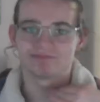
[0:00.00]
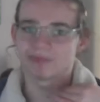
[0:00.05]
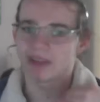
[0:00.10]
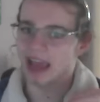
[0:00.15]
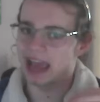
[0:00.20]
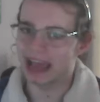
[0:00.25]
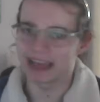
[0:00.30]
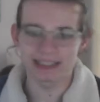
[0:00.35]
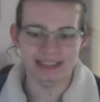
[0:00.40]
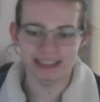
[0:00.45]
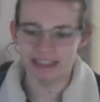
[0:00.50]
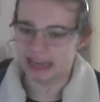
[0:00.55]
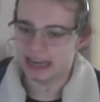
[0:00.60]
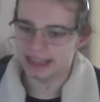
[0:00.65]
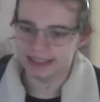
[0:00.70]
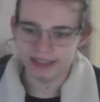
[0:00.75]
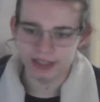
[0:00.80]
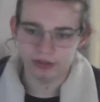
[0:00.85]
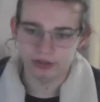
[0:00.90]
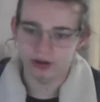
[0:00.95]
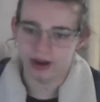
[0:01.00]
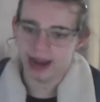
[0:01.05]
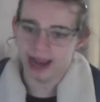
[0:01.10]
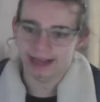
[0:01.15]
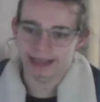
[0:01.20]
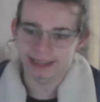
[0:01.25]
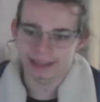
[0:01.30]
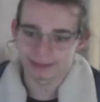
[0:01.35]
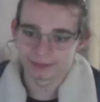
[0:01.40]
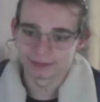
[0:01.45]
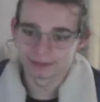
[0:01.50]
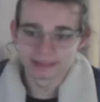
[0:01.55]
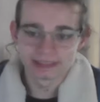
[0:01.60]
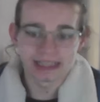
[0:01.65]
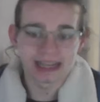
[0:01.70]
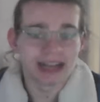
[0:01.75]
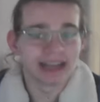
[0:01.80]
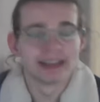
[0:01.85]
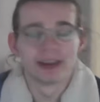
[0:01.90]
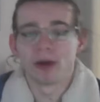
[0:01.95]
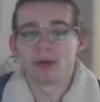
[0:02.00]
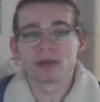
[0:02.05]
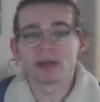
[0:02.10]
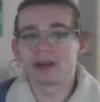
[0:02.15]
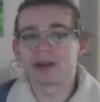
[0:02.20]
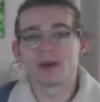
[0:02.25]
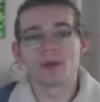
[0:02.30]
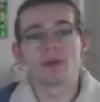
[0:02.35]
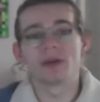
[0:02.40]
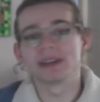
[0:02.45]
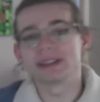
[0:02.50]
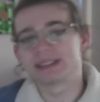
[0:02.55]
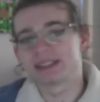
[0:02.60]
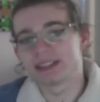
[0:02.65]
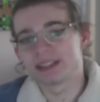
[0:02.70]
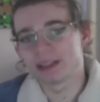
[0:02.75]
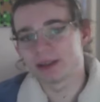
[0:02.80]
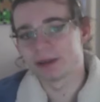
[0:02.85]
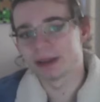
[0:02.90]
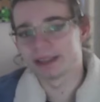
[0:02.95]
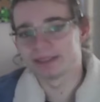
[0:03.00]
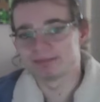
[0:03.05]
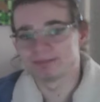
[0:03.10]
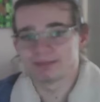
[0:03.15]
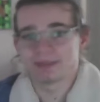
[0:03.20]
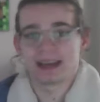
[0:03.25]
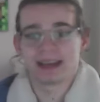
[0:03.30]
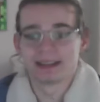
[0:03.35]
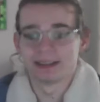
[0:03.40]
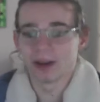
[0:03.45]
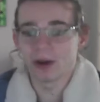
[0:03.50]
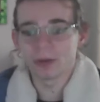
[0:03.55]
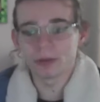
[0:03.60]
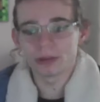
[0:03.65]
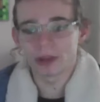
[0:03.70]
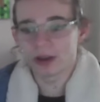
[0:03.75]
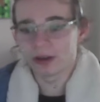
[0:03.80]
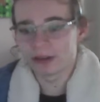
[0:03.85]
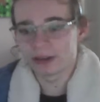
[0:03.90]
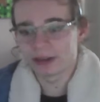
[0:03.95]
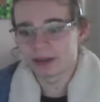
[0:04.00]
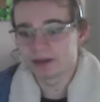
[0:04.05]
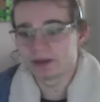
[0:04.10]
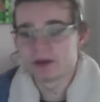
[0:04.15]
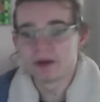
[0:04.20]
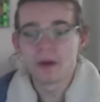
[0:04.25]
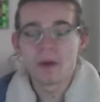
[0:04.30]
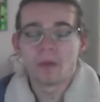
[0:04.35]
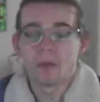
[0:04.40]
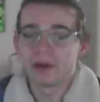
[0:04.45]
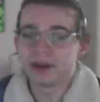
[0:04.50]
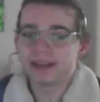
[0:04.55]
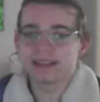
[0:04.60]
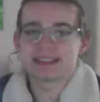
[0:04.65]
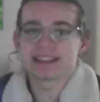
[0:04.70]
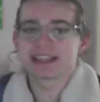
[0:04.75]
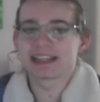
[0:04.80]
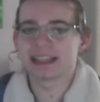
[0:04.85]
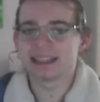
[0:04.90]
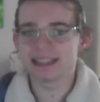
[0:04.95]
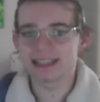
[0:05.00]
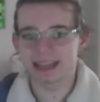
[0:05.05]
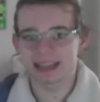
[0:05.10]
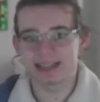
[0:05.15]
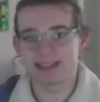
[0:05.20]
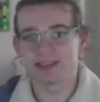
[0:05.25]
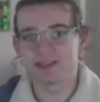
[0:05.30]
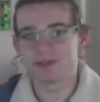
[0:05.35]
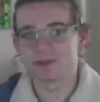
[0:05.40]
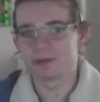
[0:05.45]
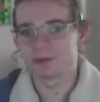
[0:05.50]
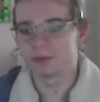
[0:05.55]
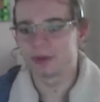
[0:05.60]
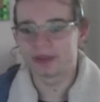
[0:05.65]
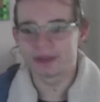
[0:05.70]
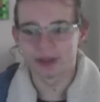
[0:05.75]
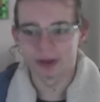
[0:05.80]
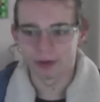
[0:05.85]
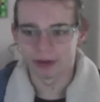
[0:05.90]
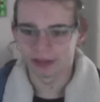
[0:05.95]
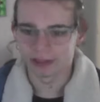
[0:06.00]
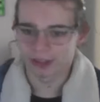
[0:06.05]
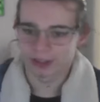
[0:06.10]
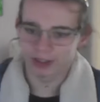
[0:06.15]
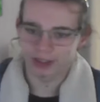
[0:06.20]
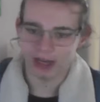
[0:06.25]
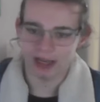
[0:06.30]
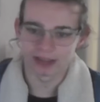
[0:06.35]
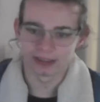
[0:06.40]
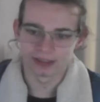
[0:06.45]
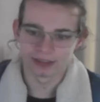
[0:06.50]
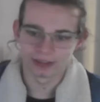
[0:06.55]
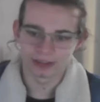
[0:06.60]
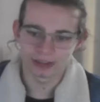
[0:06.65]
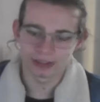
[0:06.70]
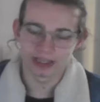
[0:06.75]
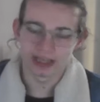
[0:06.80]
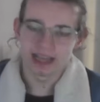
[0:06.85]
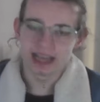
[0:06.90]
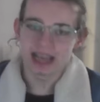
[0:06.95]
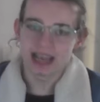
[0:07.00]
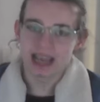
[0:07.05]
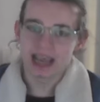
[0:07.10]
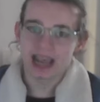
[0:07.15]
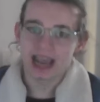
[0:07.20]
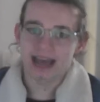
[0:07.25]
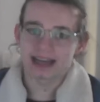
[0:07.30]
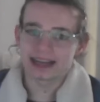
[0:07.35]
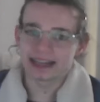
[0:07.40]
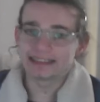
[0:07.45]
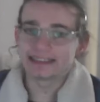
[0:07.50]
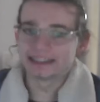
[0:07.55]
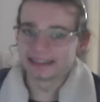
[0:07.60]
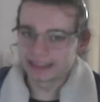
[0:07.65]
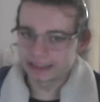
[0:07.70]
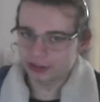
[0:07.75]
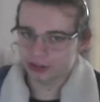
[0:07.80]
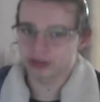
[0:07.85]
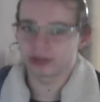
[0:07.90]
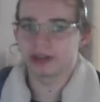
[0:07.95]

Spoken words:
I started to crack. I no longer wanted to do it. I no longer wanted to continue with doing this challenge. And I'd literally